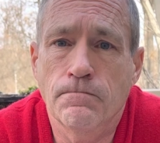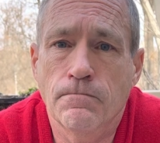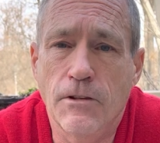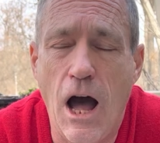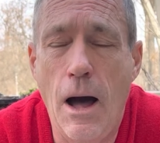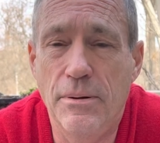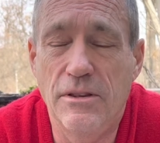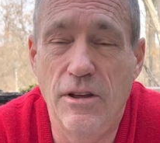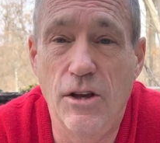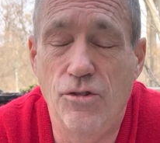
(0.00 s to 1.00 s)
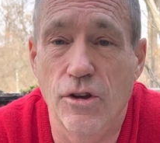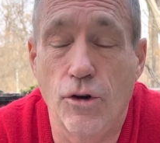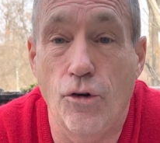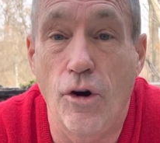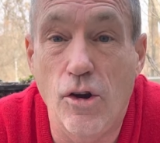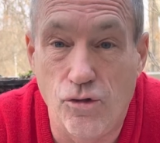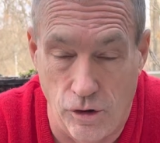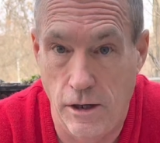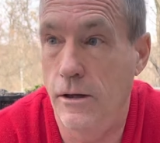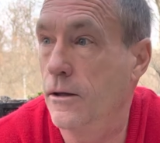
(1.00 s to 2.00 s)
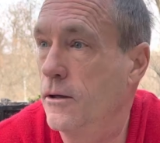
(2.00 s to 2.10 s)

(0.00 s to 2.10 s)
competition crushing,